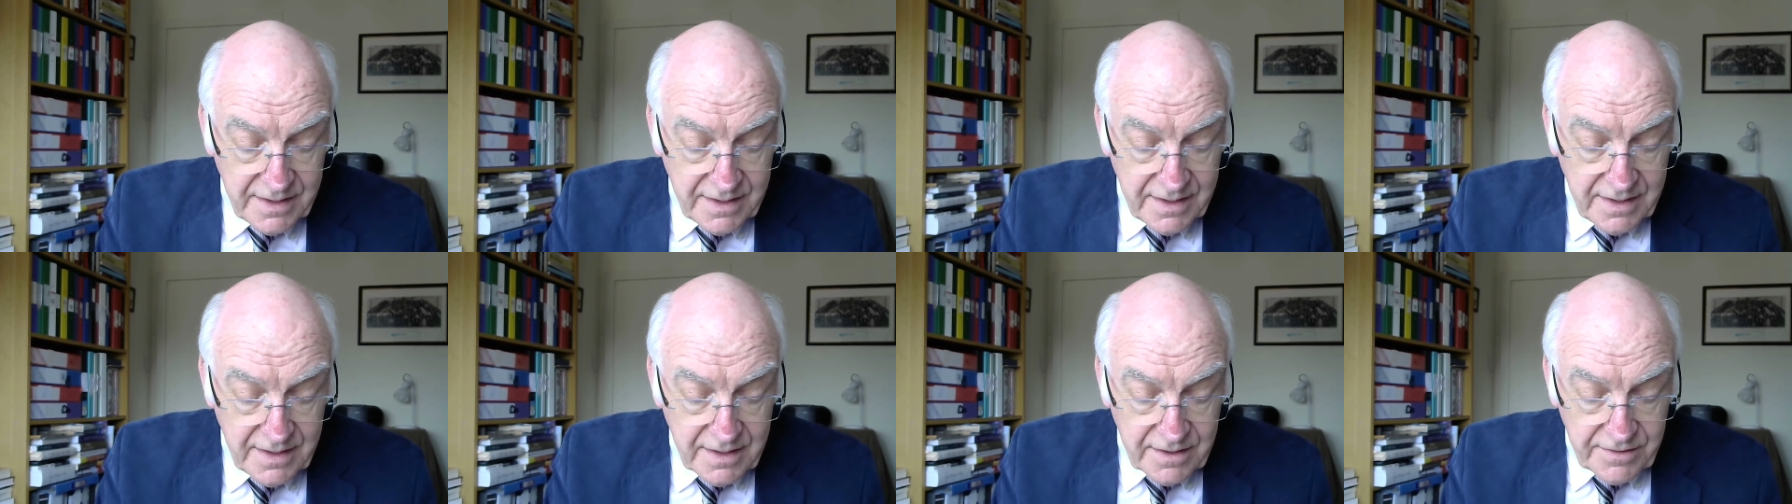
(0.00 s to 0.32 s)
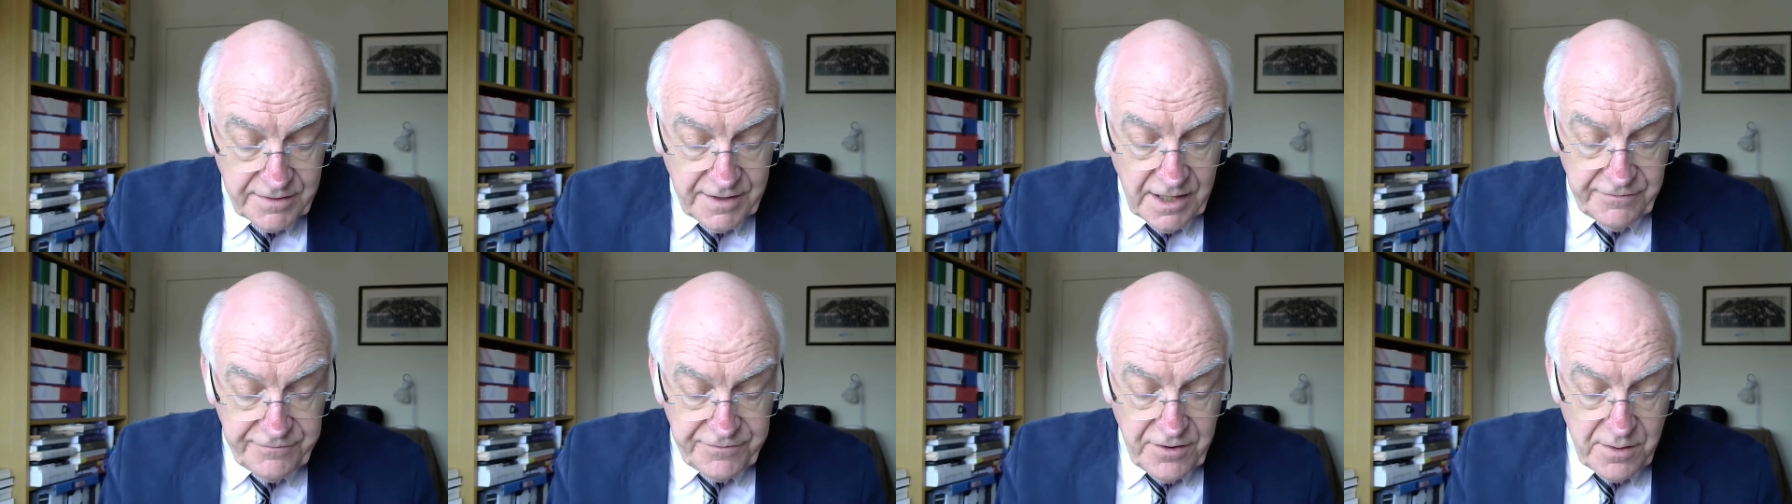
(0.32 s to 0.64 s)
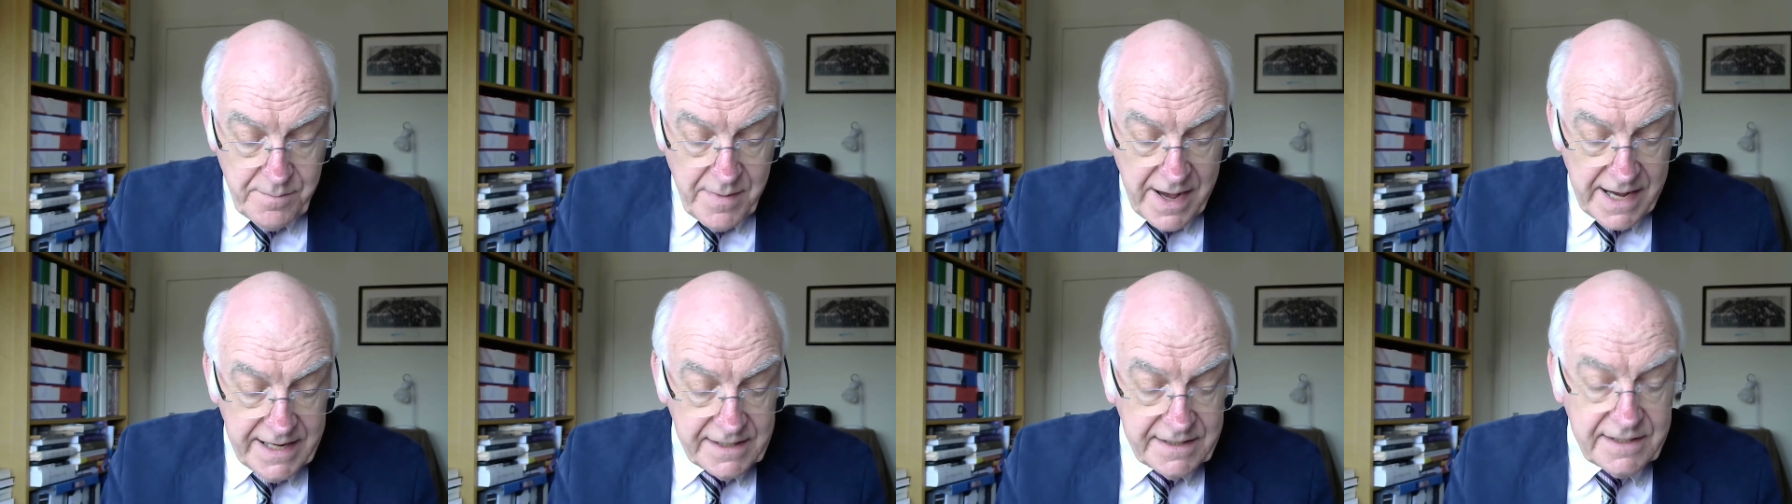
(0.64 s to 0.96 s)
Therefore,
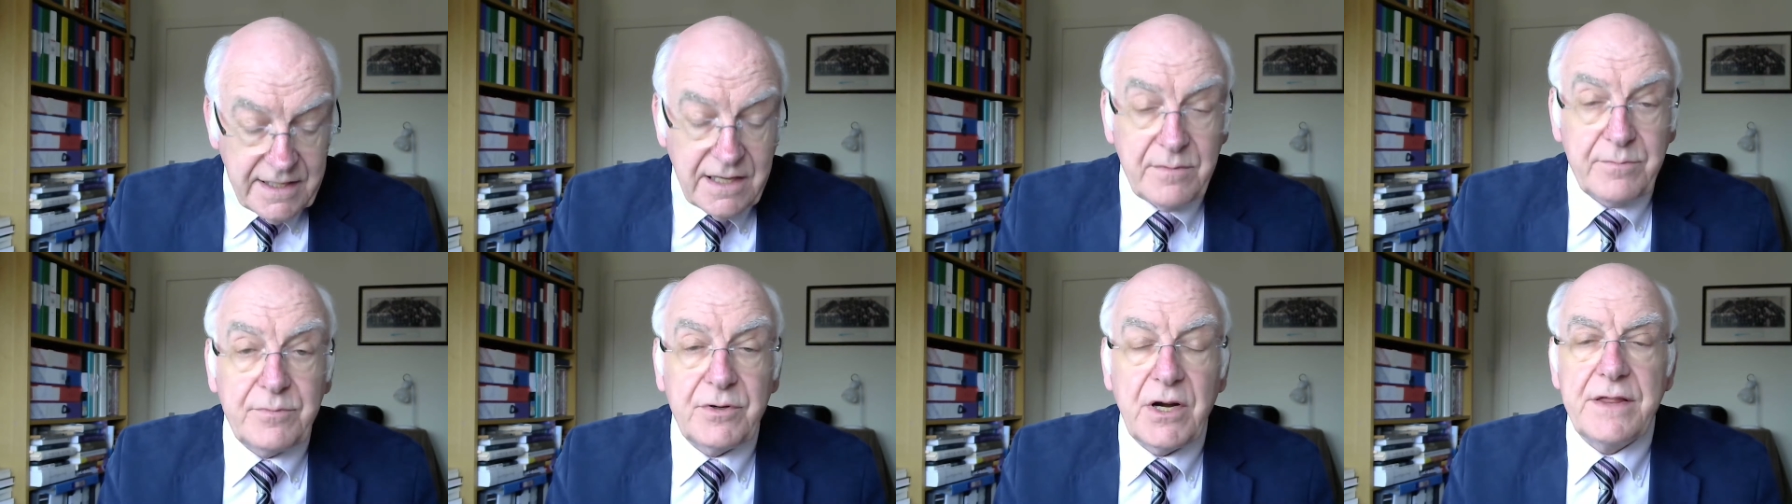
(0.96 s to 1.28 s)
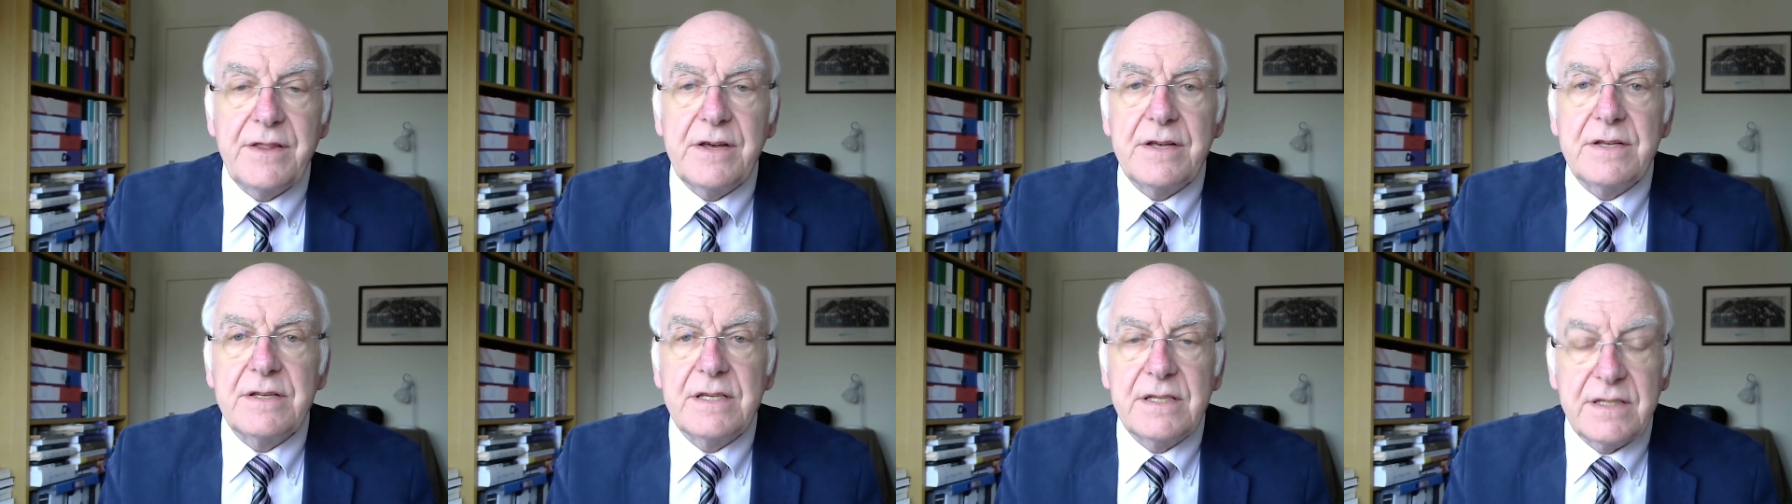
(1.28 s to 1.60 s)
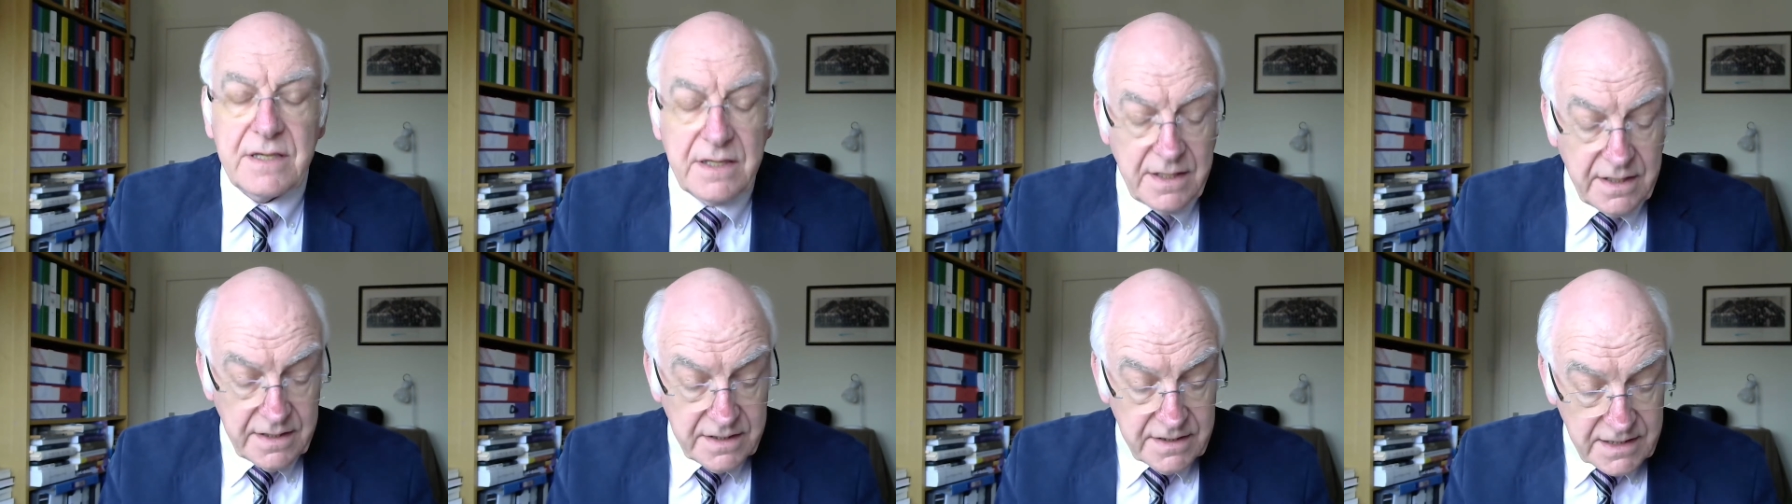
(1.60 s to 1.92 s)
my dear
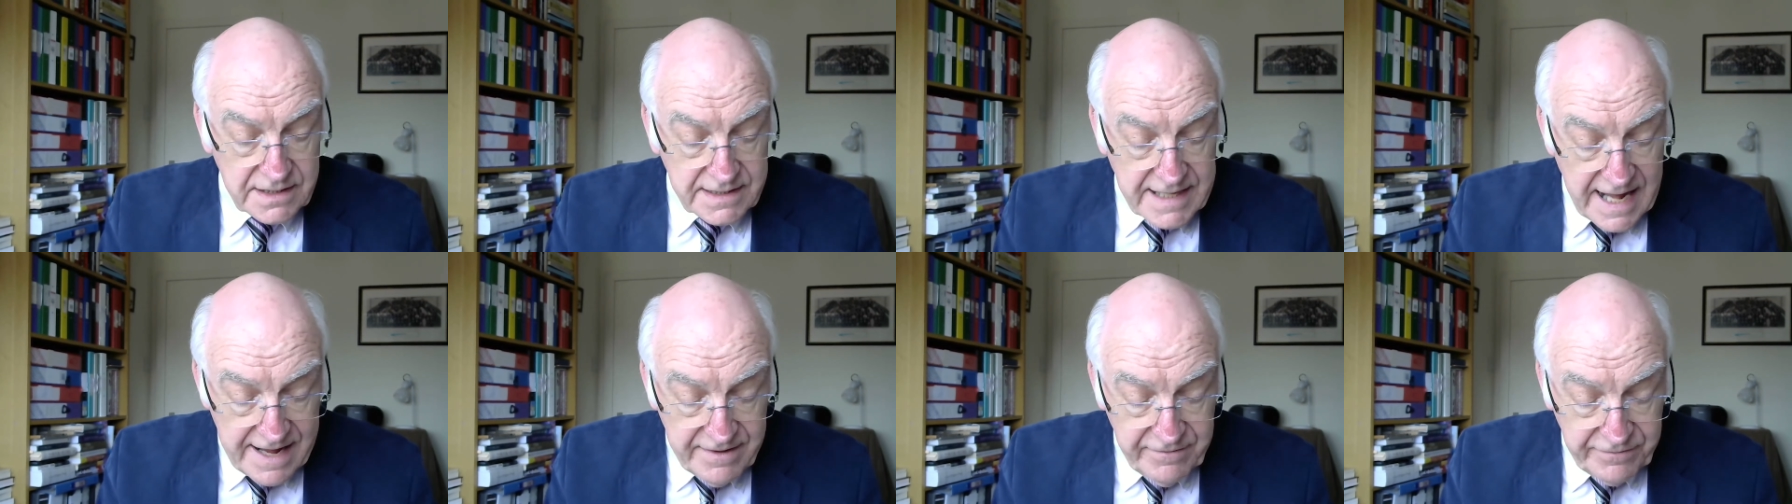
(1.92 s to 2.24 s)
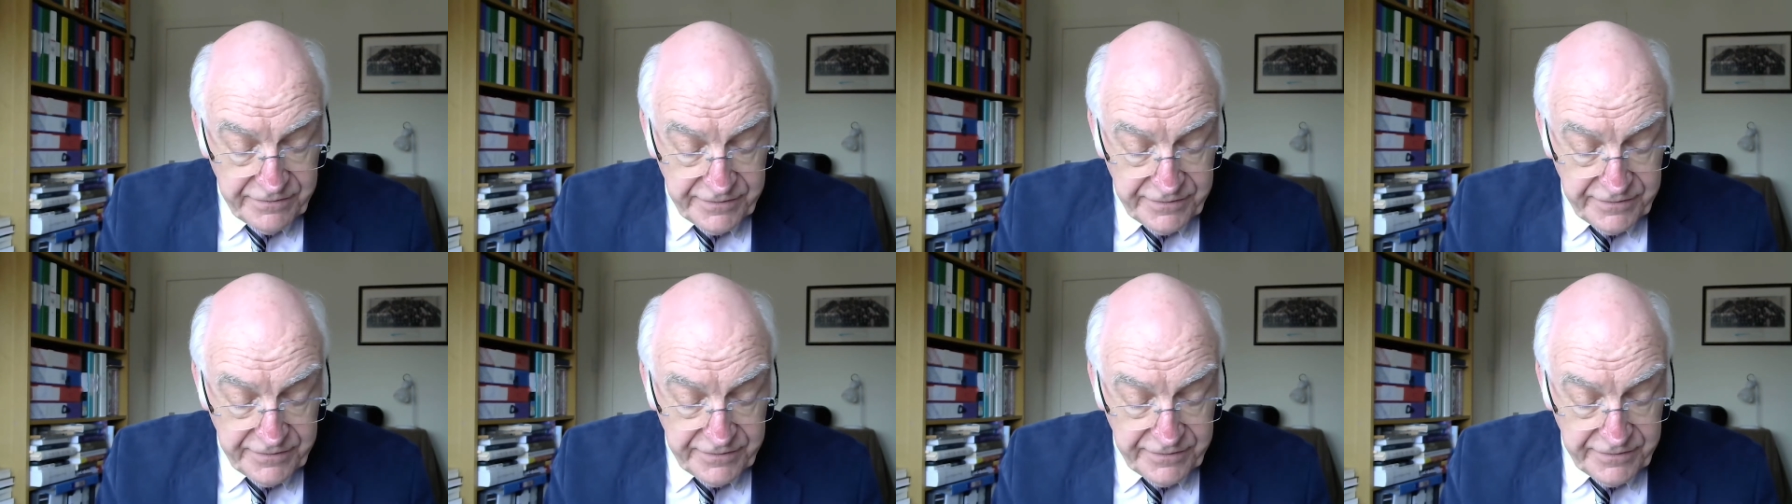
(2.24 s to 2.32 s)
brothers, stand